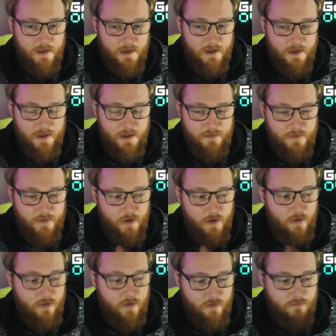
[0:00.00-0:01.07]
in the
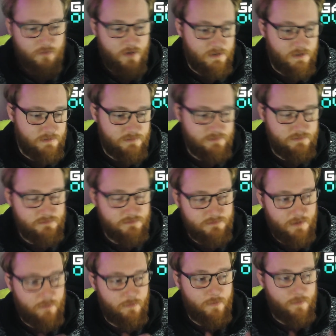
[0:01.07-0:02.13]
longer run, they
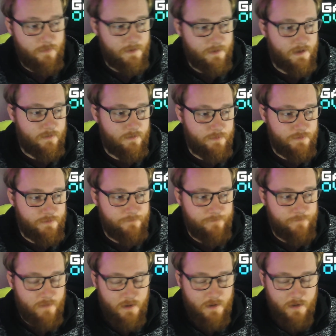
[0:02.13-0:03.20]
will probably help you.
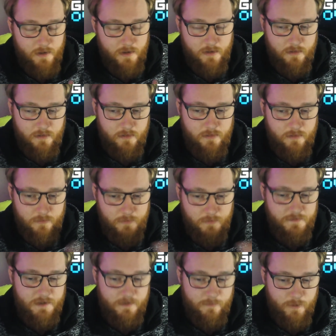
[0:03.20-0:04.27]
With
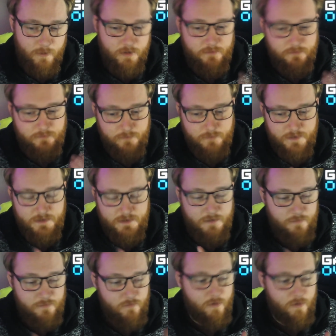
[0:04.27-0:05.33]
tip 1, there's nothing
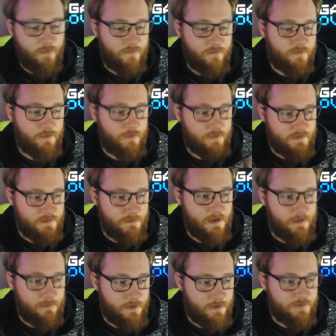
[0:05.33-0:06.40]
wrong with doing as many
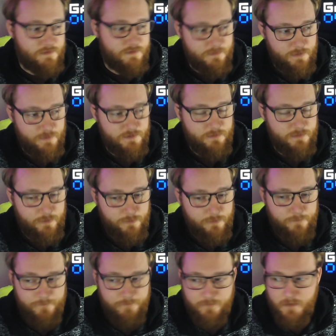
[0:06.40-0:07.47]
posts as possible,
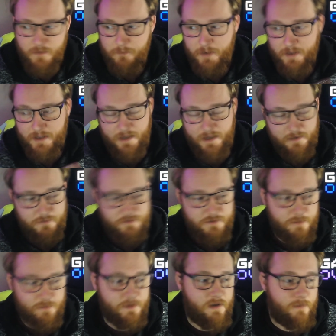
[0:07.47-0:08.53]
but it can also
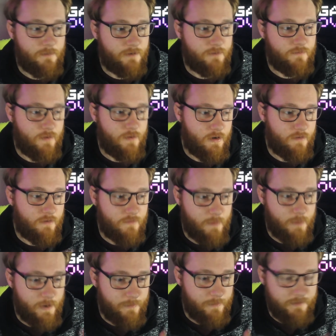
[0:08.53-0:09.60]
become
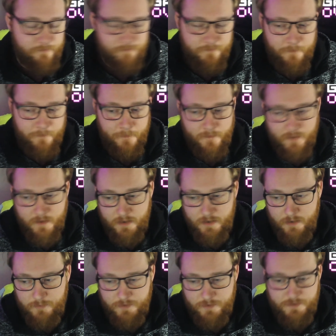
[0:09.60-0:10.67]
overwhelming
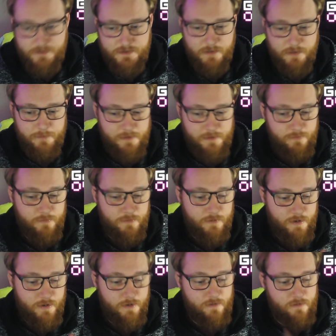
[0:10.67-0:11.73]
because some people will
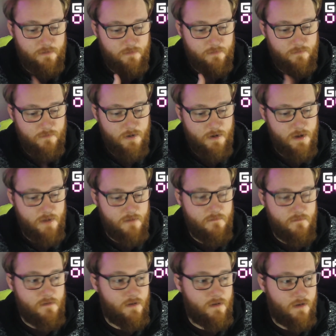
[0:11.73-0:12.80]
go, right,
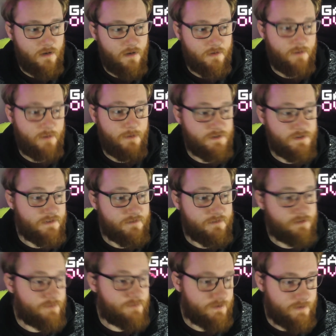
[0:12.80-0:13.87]
I'm going to post every time I
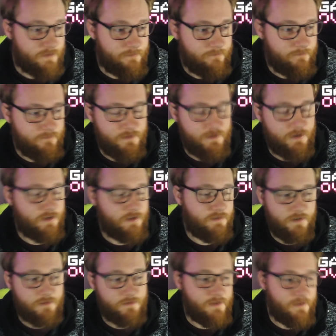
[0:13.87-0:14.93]
stream. You don't do that.